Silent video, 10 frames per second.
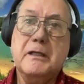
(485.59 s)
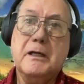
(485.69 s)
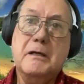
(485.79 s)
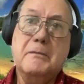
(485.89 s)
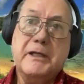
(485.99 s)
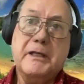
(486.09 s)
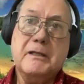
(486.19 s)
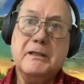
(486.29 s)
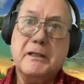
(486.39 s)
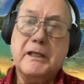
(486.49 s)

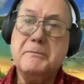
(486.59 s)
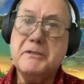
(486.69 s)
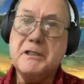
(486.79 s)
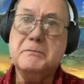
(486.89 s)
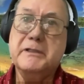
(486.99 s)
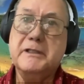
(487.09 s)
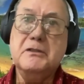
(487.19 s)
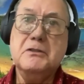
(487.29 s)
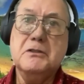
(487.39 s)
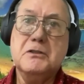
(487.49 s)

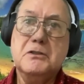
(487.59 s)
amicably